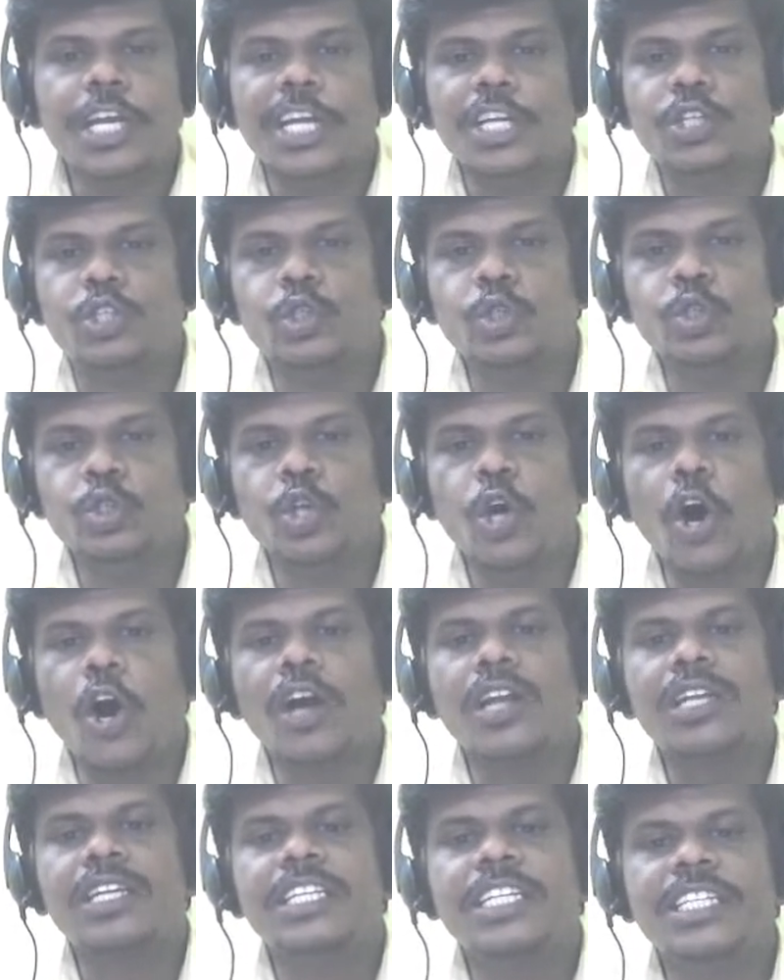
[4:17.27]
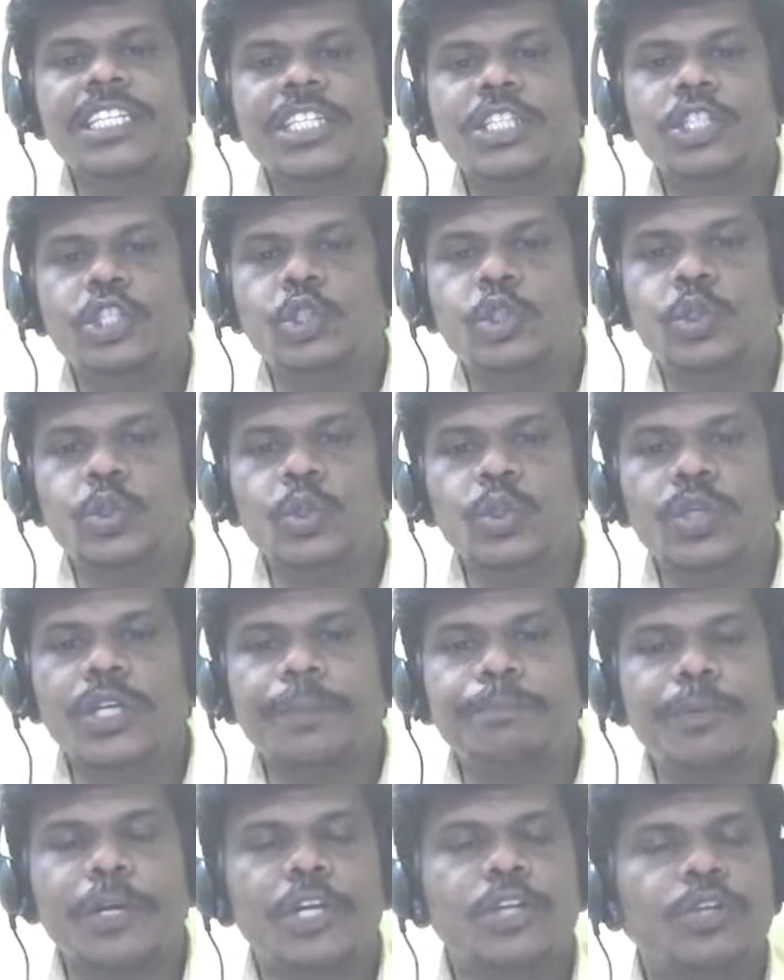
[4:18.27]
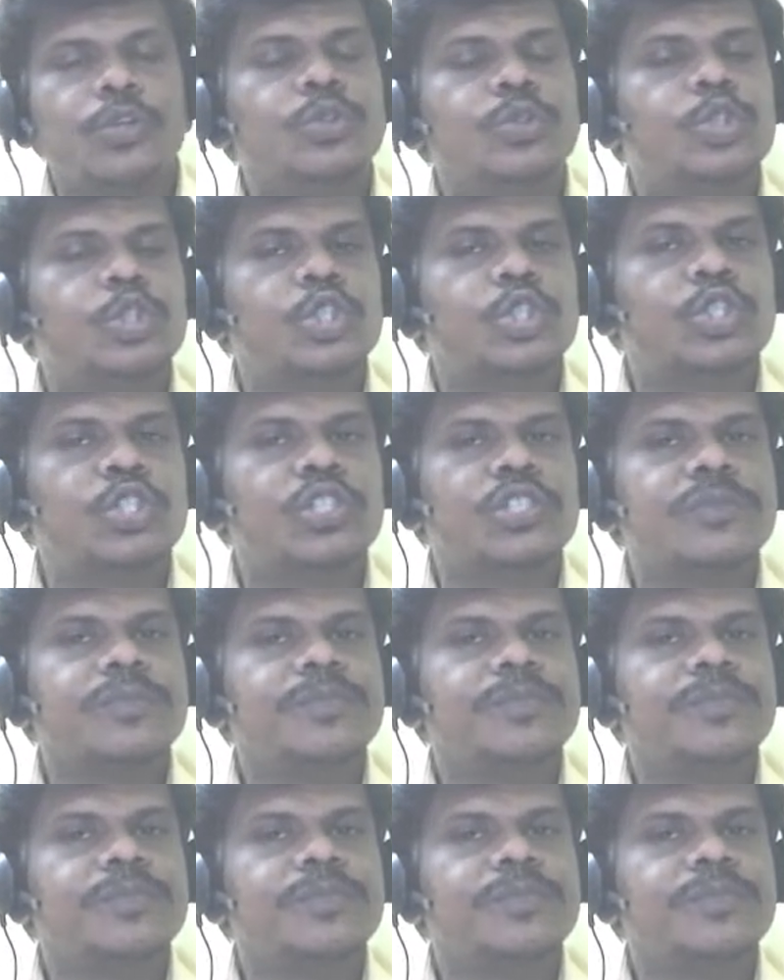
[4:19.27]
do not need to reproduce.